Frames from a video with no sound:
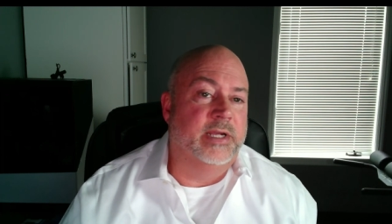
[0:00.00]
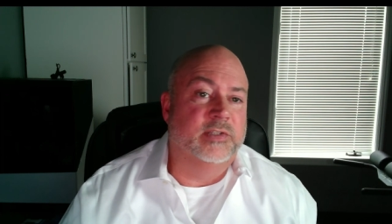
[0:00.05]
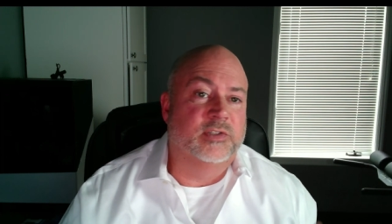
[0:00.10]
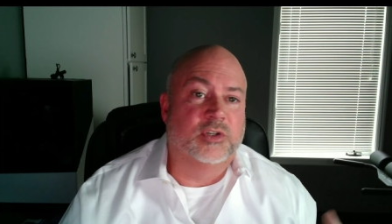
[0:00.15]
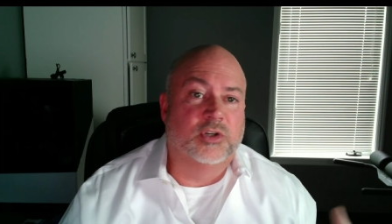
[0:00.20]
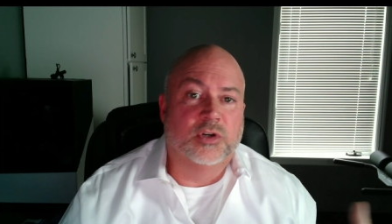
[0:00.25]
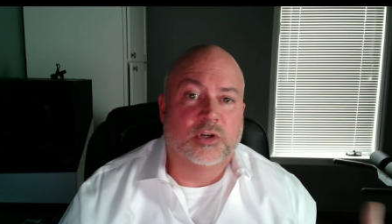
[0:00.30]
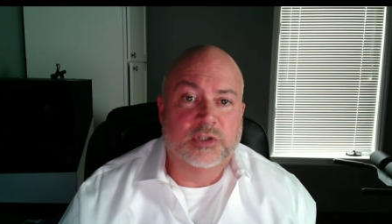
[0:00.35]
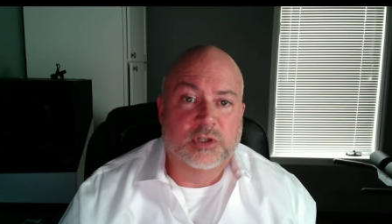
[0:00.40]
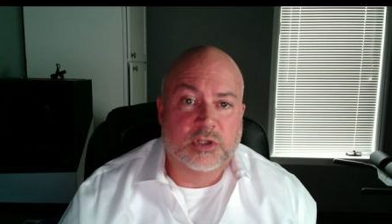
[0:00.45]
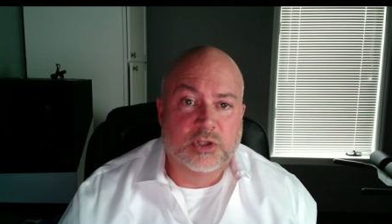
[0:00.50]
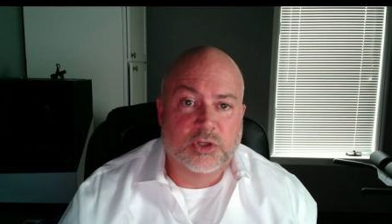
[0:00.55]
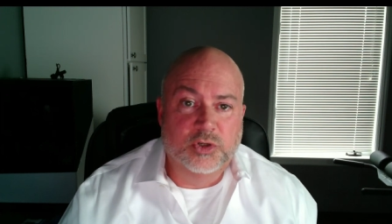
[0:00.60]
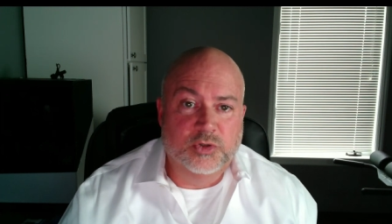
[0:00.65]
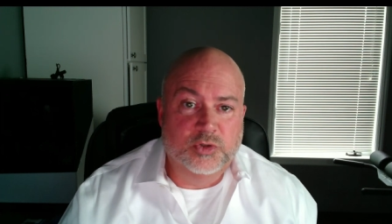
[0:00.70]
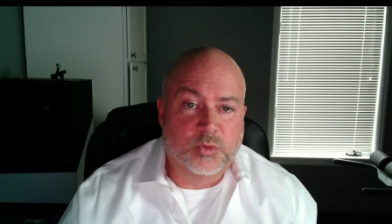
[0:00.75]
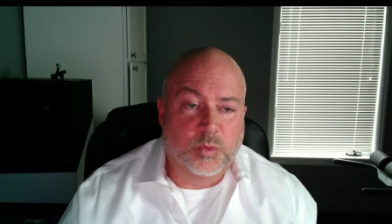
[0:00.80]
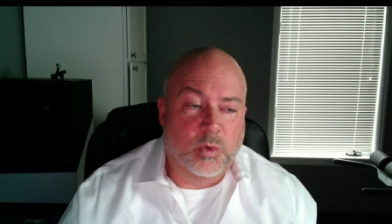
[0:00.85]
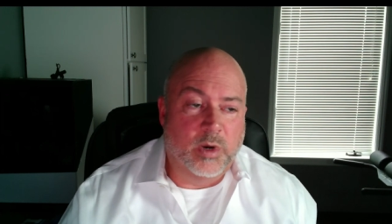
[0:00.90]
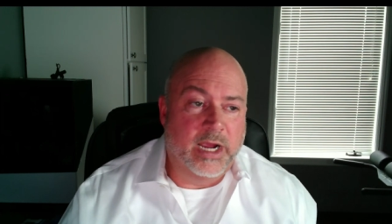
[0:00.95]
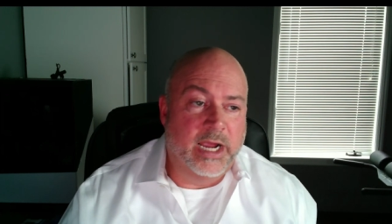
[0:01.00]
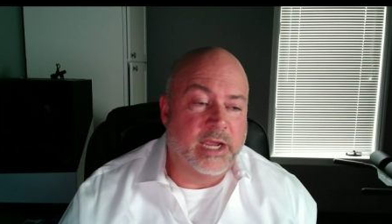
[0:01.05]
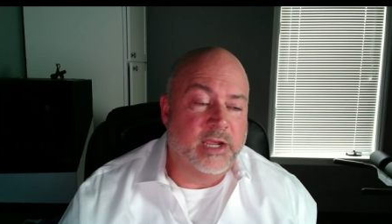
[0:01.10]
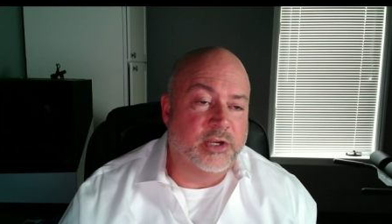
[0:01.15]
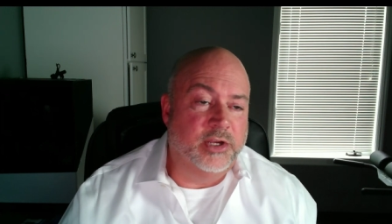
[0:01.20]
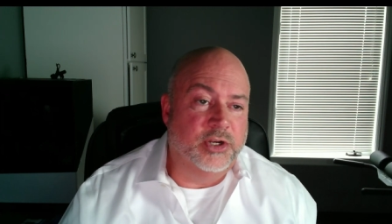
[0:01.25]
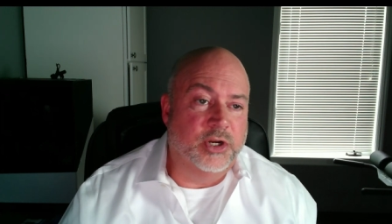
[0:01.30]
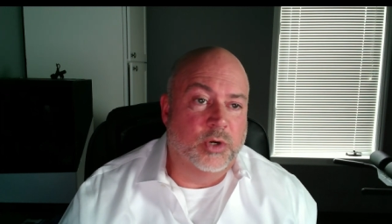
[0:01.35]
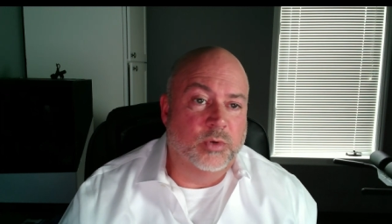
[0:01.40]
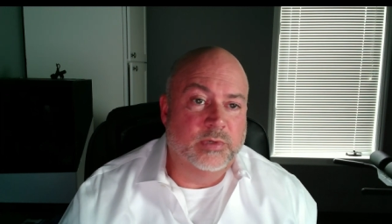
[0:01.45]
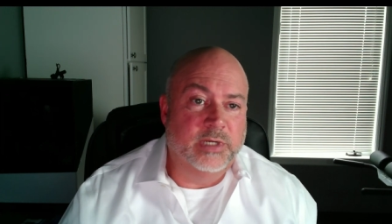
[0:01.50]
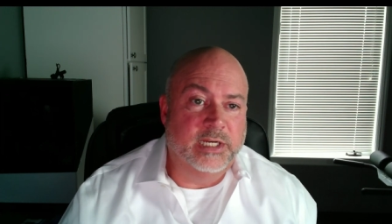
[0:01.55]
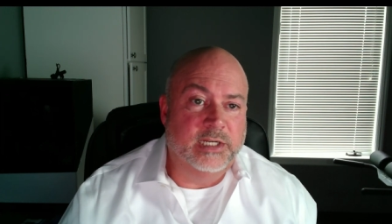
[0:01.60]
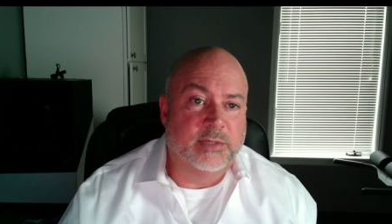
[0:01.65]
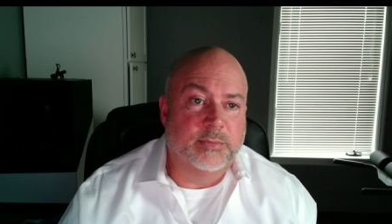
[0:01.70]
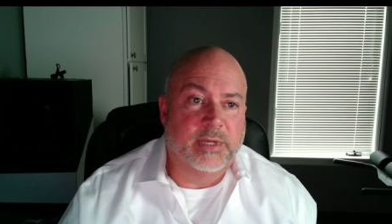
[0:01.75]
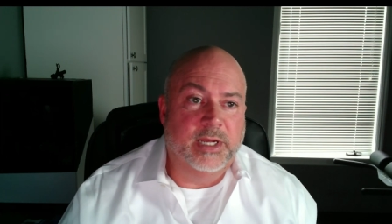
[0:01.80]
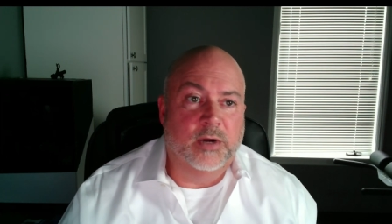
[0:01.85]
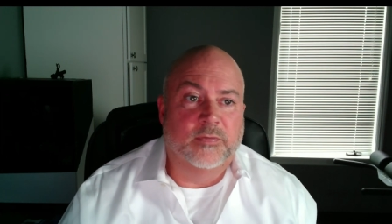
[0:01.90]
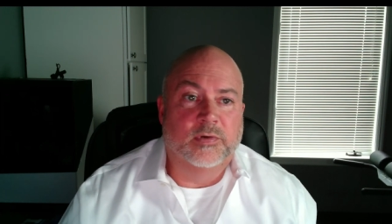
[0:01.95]
It's good to lose weight. You don't need
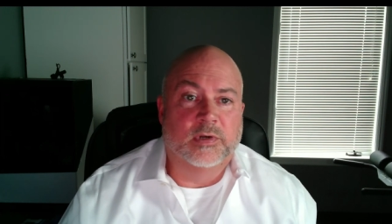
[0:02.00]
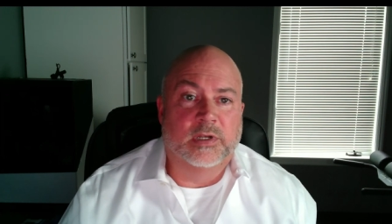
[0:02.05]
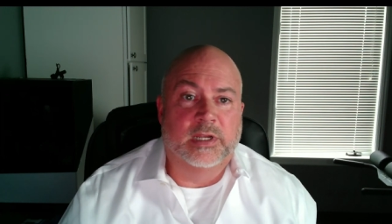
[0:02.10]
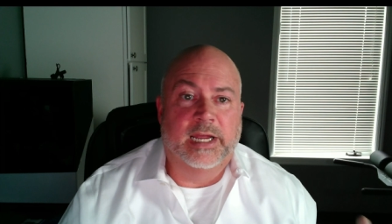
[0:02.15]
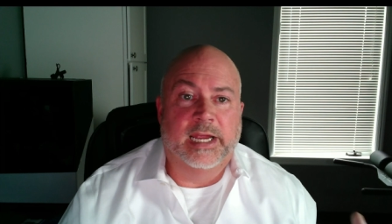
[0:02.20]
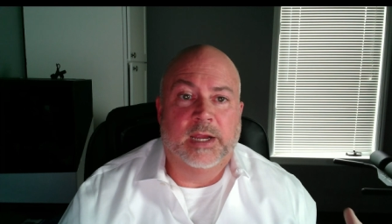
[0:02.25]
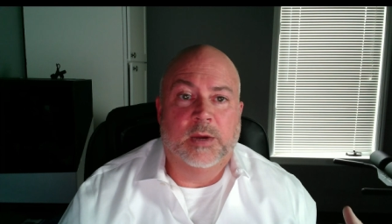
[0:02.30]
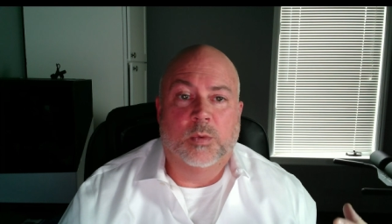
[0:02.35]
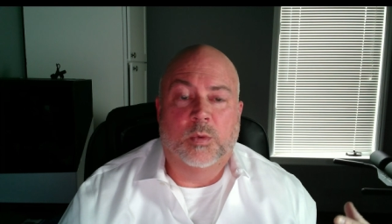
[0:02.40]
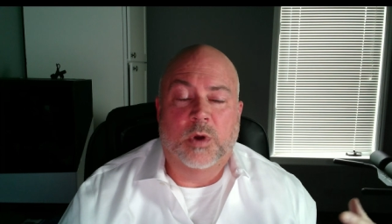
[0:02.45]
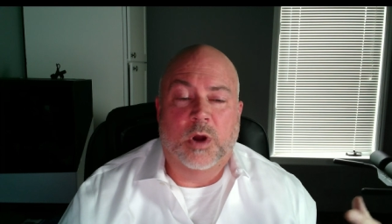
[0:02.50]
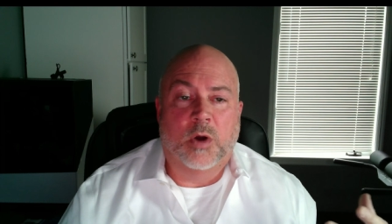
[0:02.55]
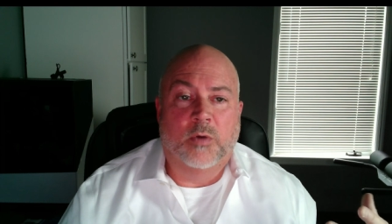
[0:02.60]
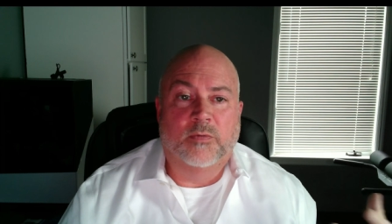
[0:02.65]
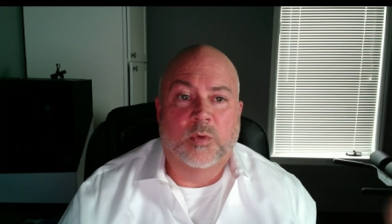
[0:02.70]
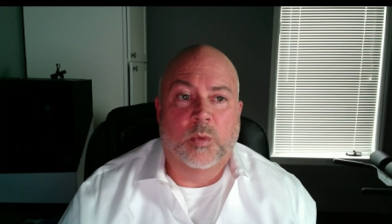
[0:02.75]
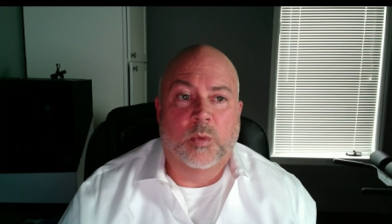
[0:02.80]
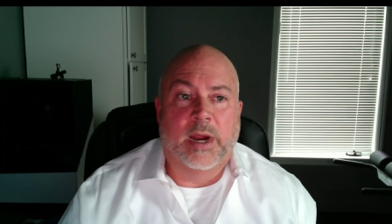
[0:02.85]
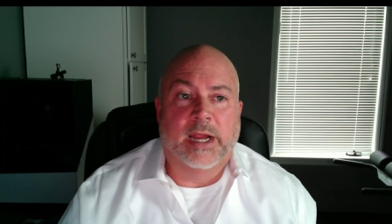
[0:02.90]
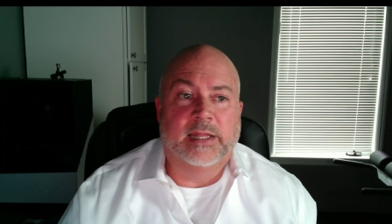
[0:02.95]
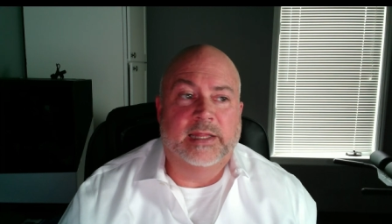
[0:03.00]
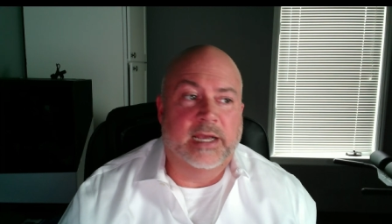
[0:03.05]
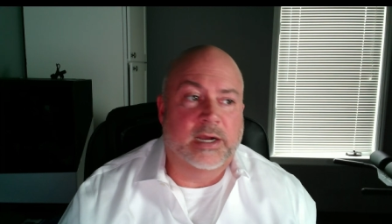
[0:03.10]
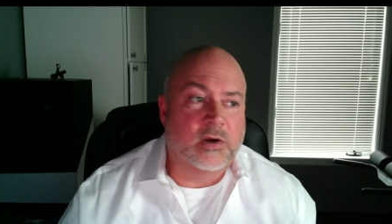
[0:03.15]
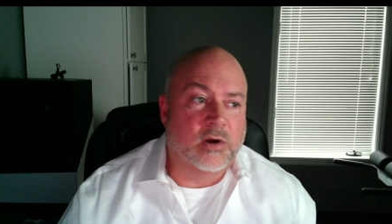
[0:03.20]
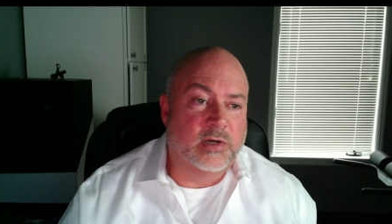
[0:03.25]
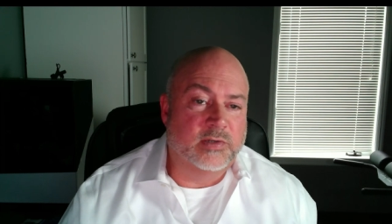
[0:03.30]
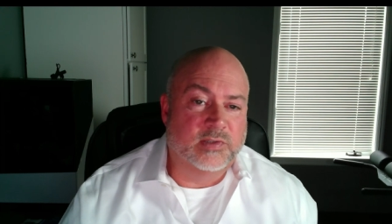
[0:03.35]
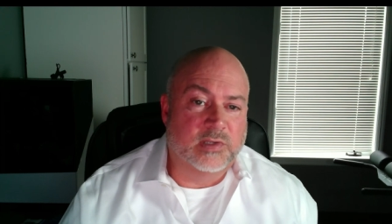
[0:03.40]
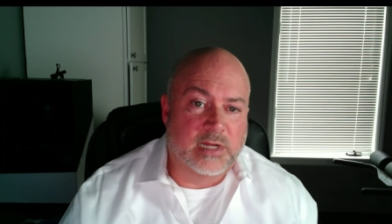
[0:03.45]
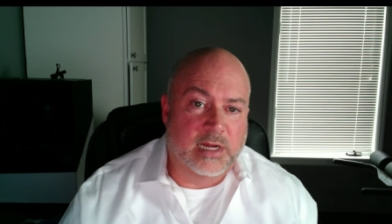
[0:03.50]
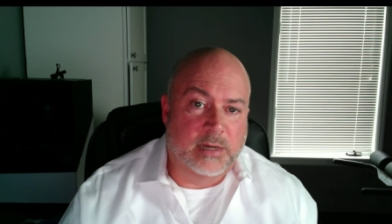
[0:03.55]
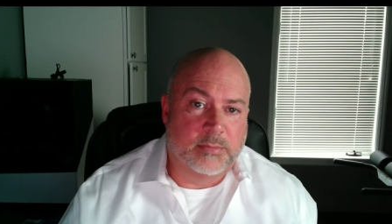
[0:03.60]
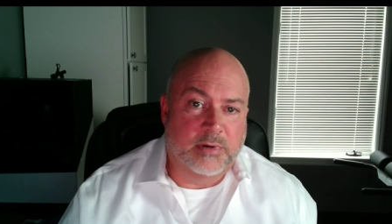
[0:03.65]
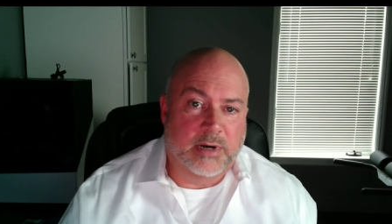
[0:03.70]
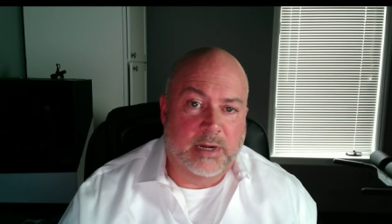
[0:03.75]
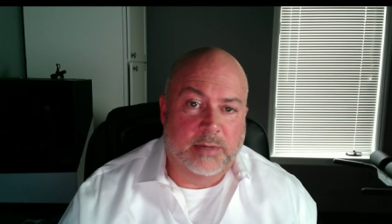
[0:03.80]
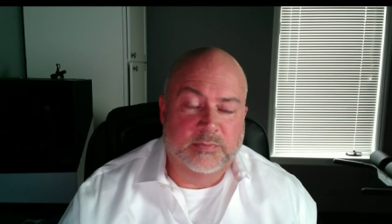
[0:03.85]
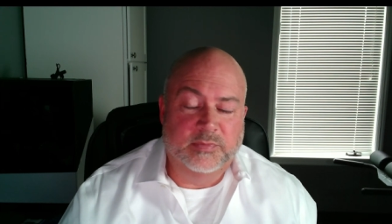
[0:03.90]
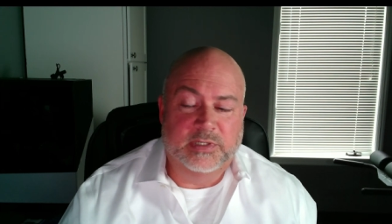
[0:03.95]
to be overweight. Overweight that causes a lot of
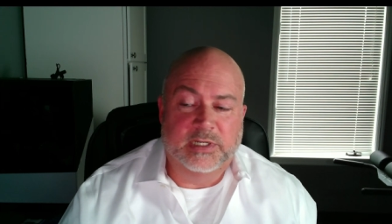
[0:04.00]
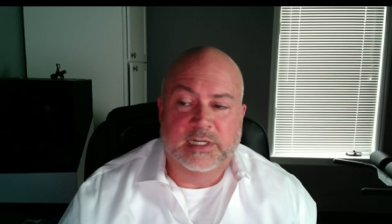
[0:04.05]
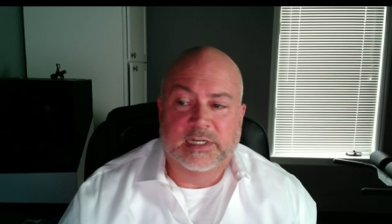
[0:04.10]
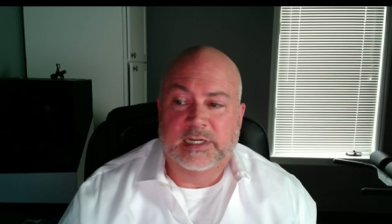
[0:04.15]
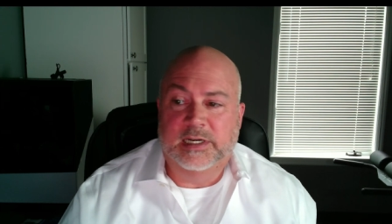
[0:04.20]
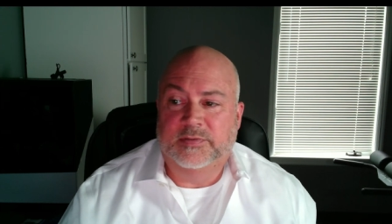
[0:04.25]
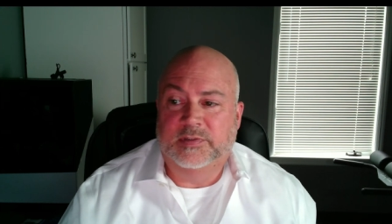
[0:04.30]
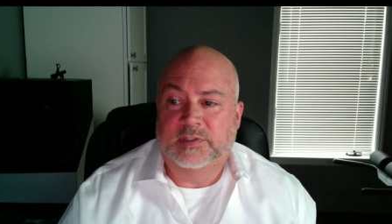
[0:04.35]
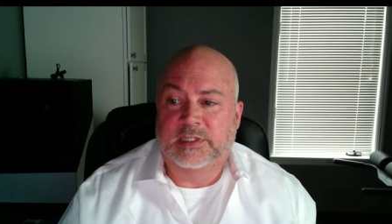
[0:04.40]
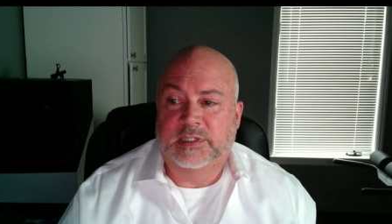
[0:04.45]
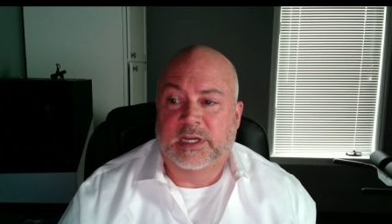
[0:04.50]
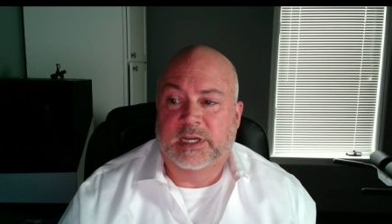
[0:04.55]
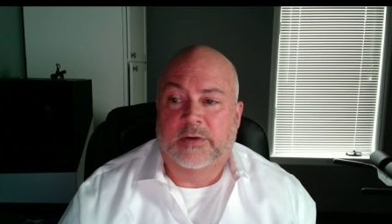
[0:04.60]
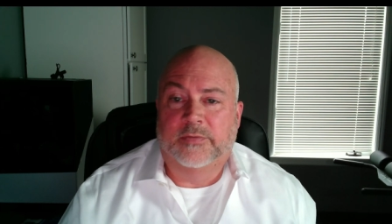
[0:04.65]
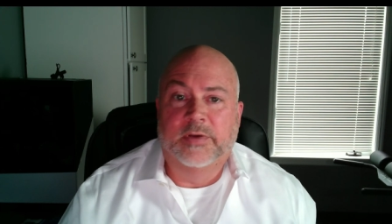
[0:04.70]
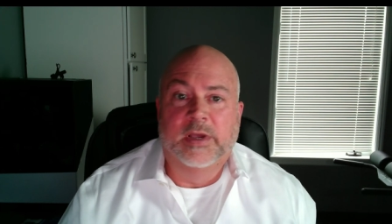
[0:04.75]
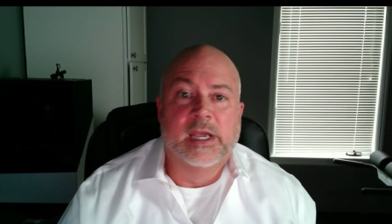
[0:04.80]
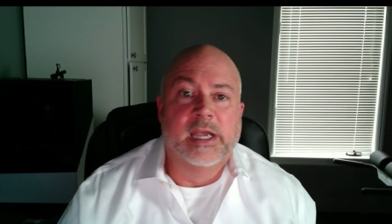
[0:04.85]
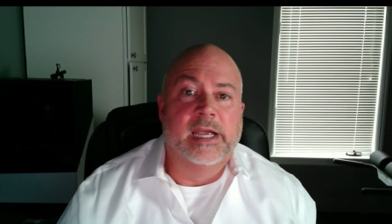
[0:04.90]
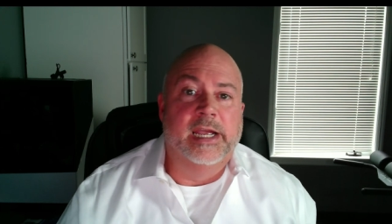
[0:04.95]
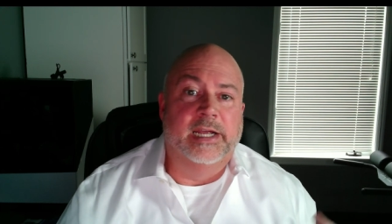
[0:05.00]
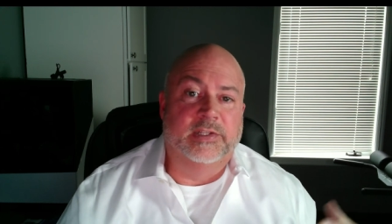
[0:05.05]
problems in and of itself.